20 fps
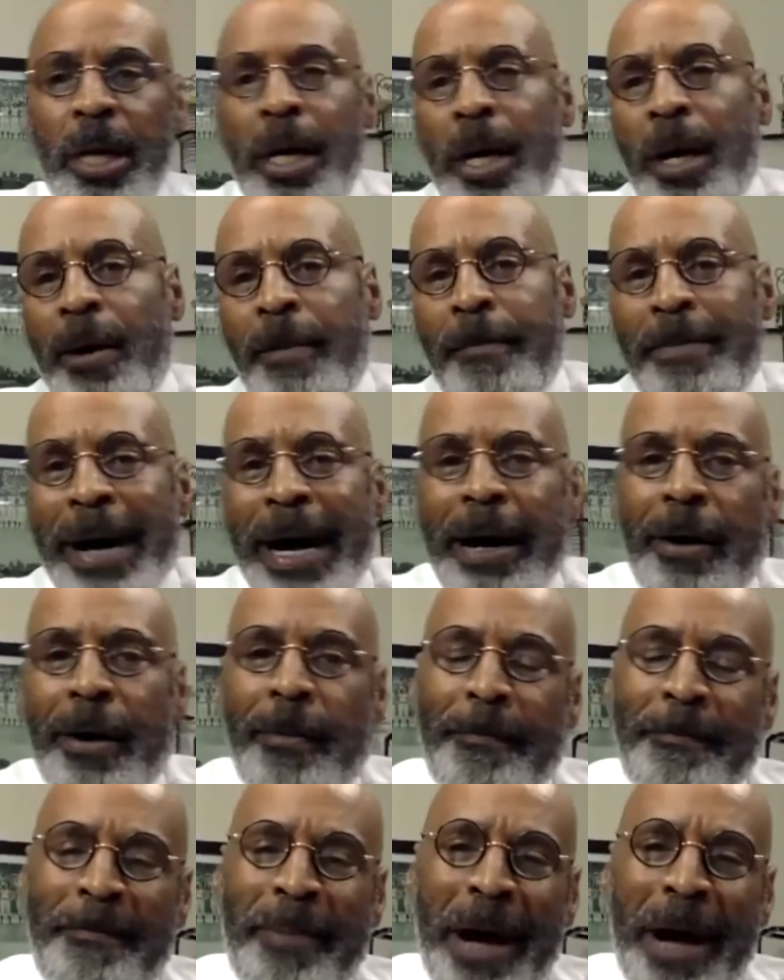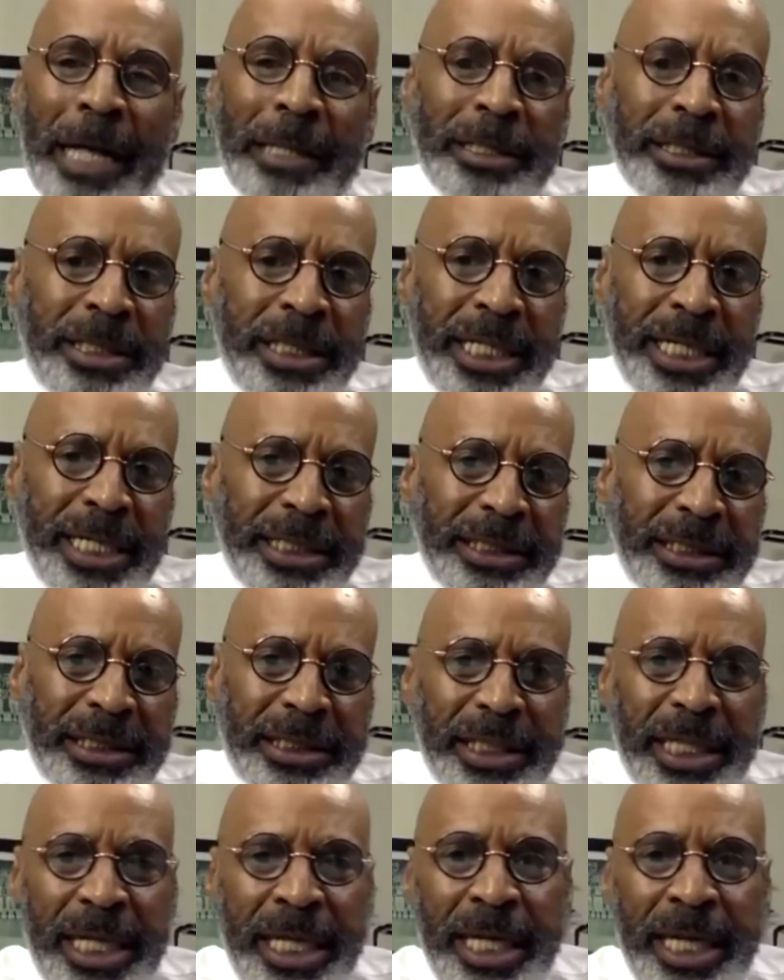about
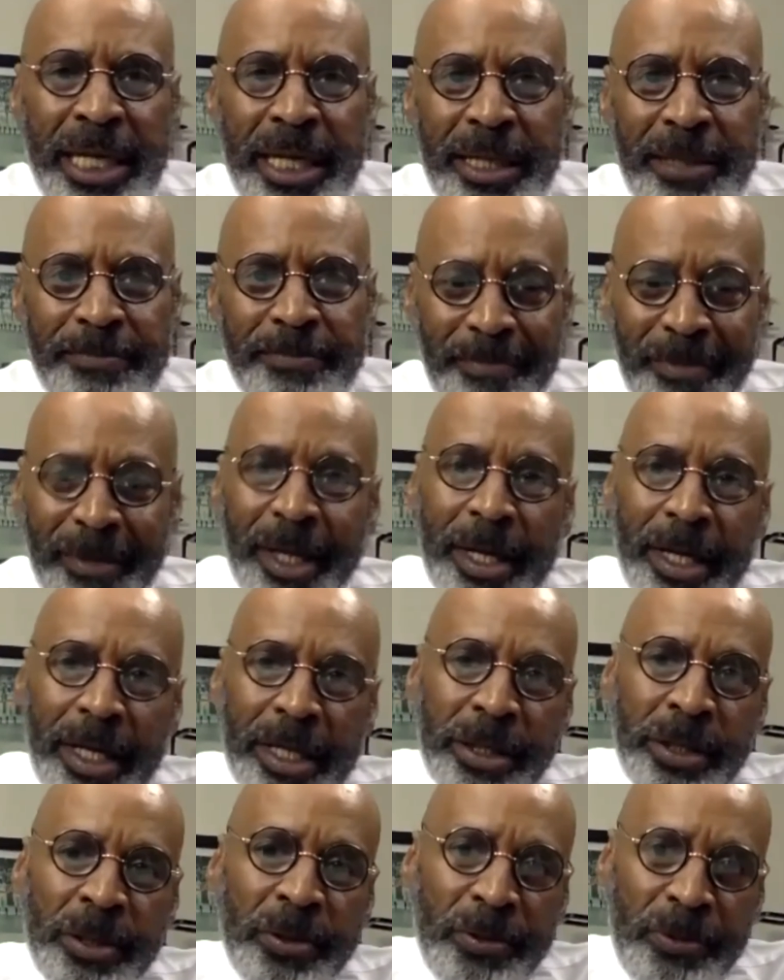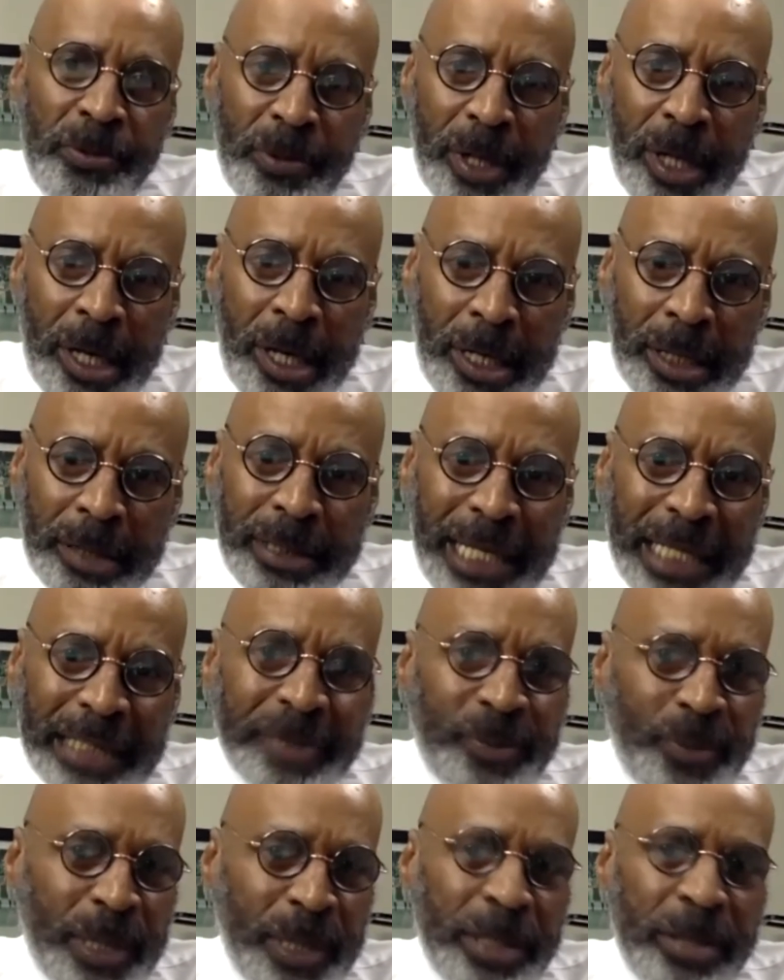politics, and you that's
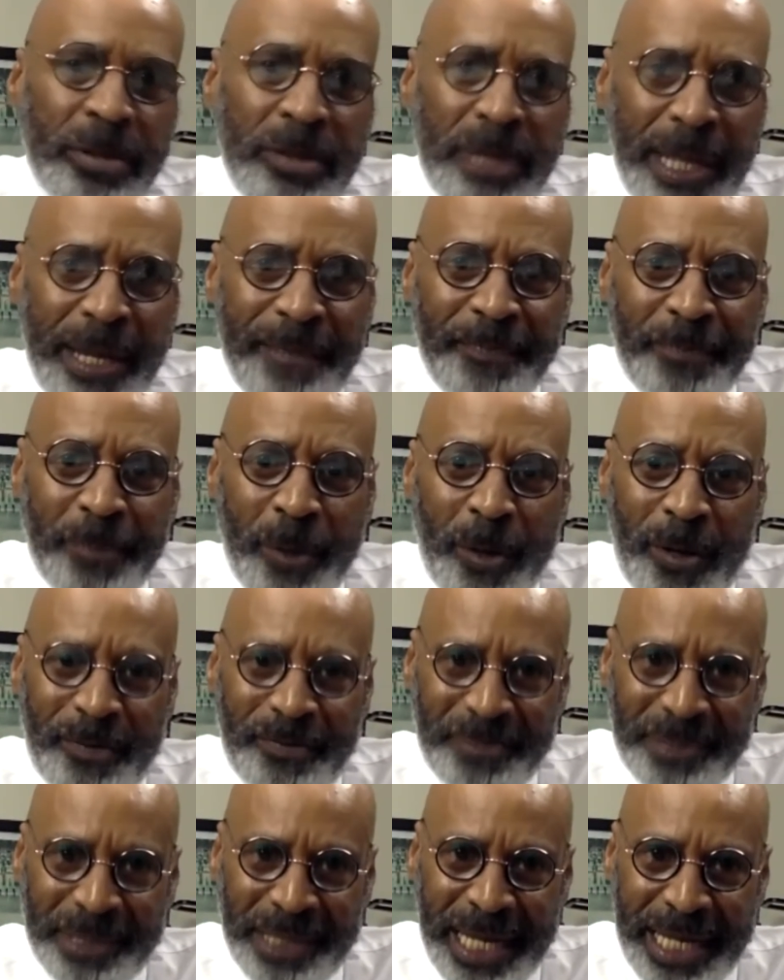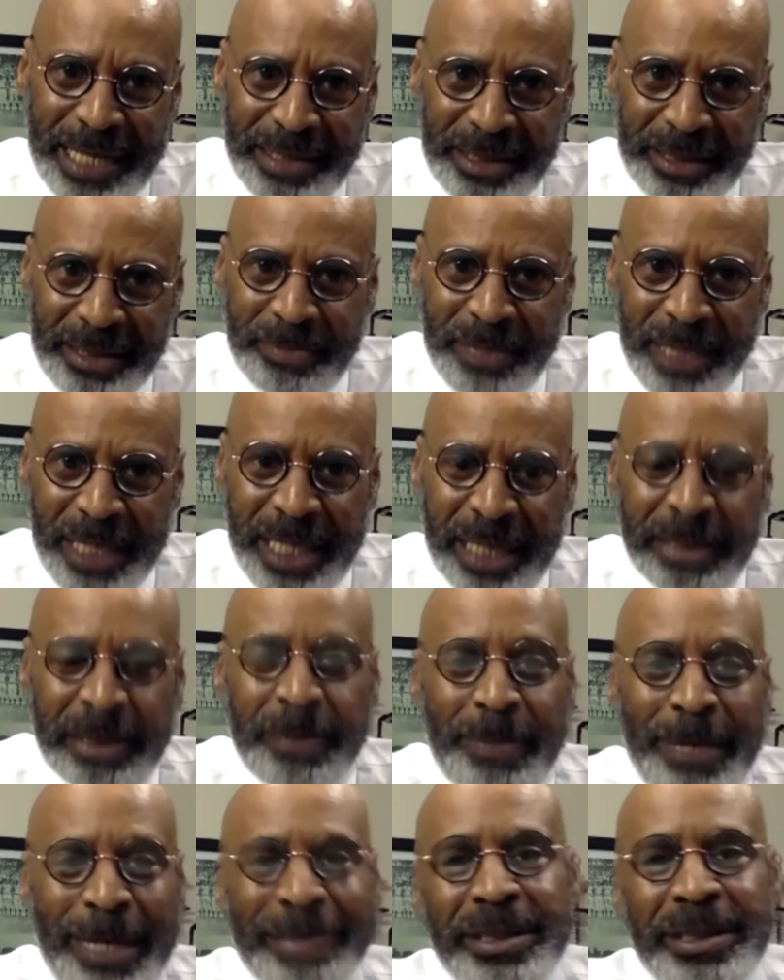where you left off, saying some things
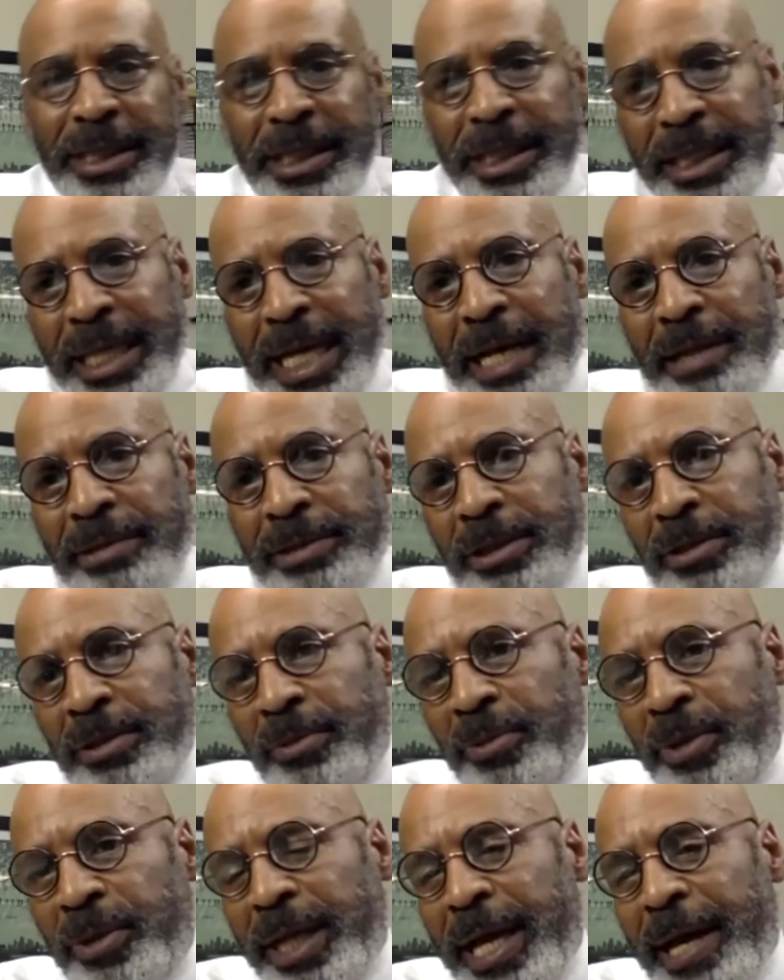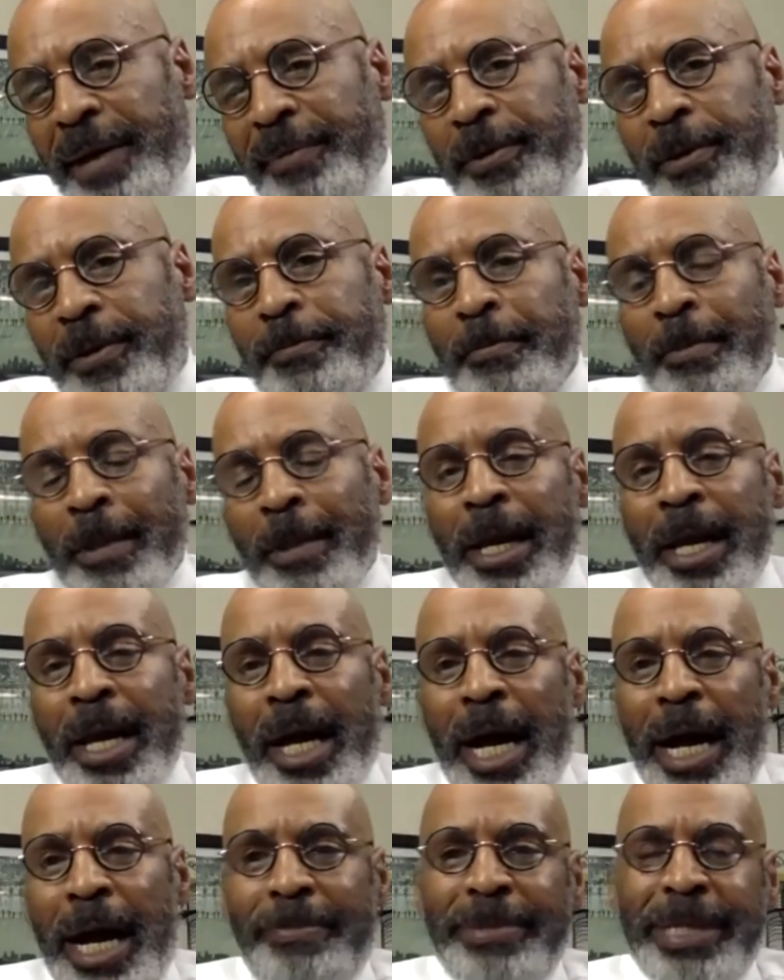about city council and what have you.
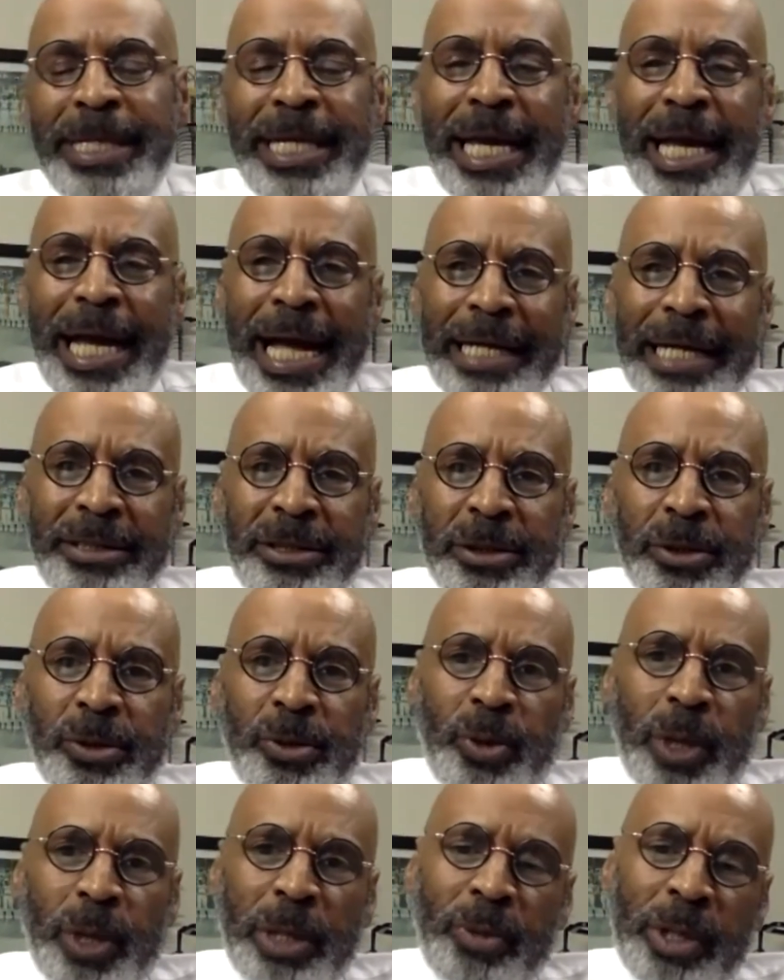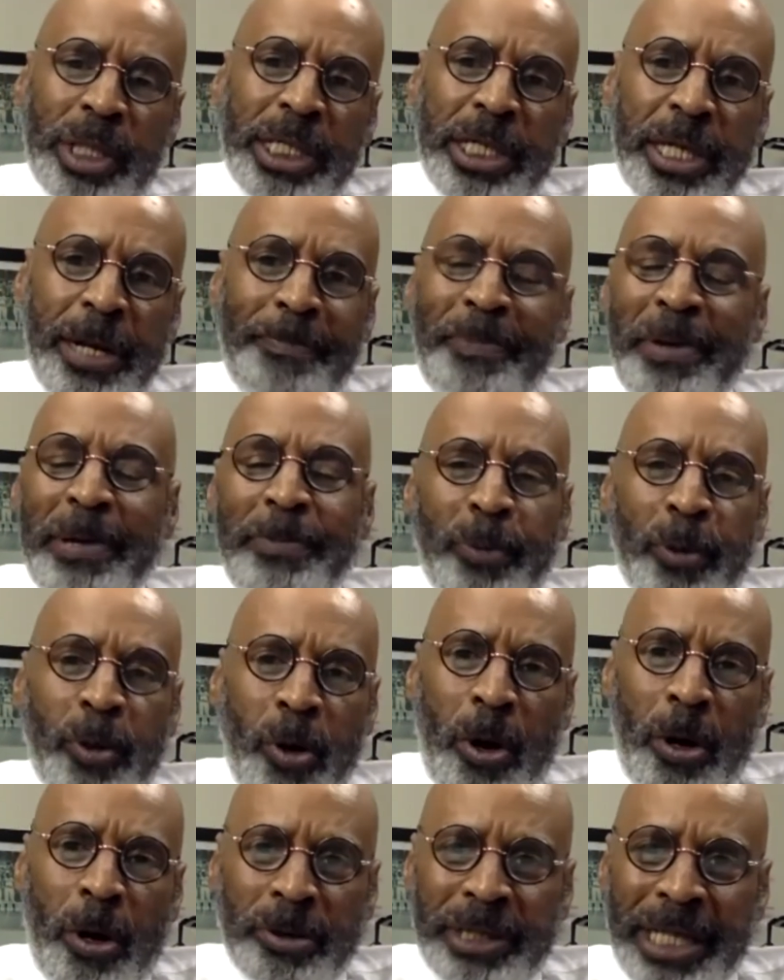How many what are your people
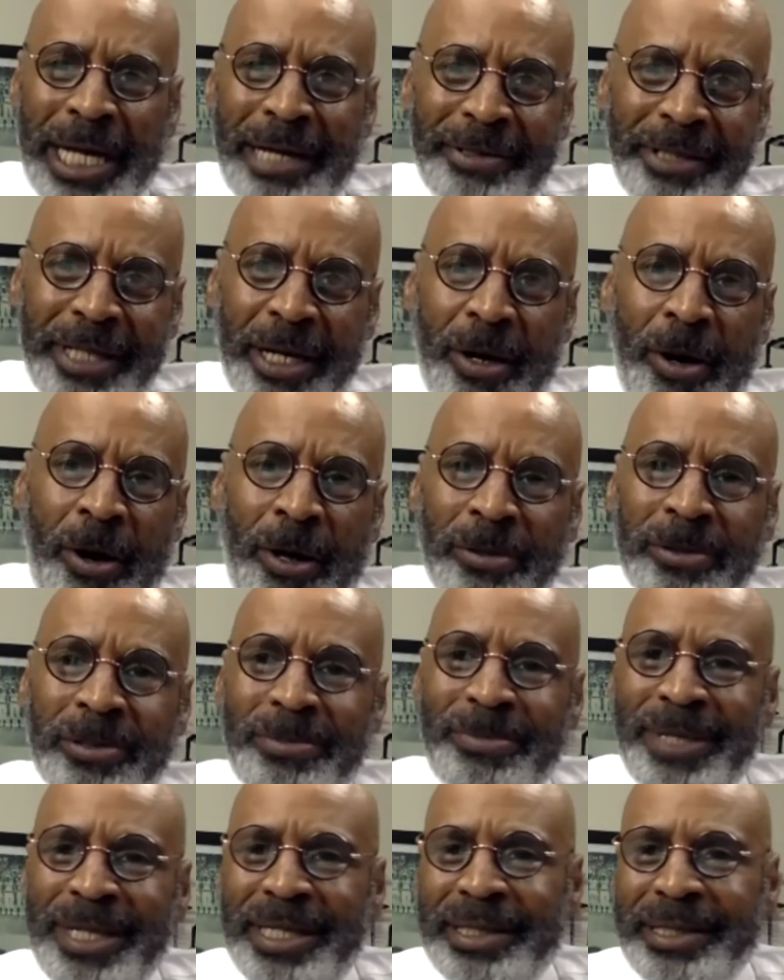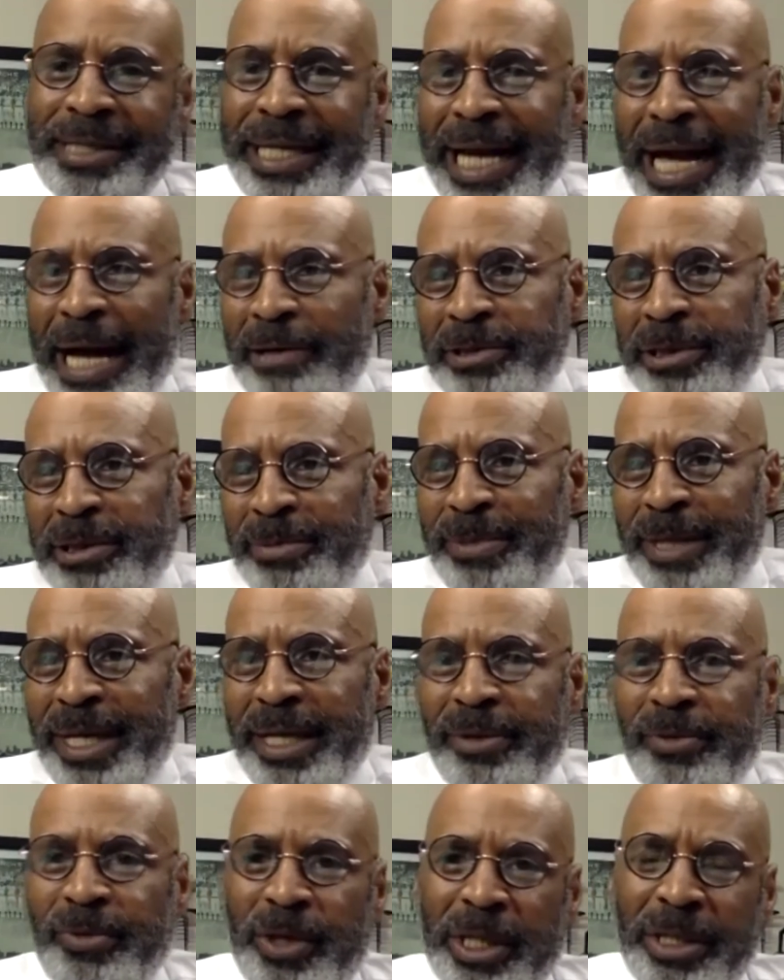called down there? Aldermen,
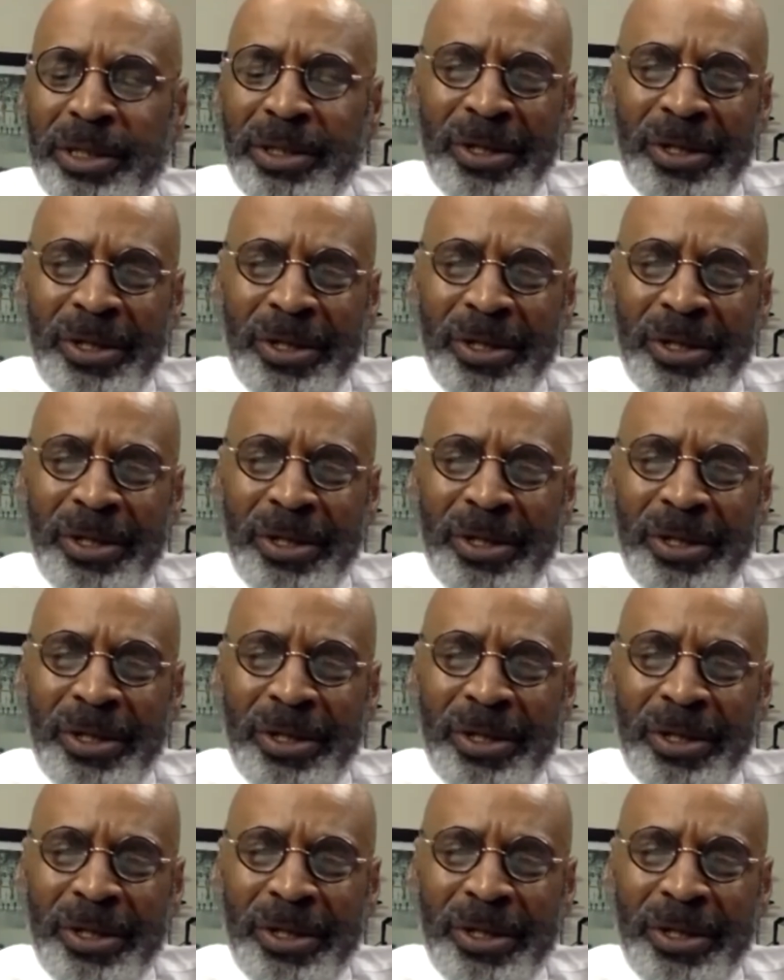councilmen, what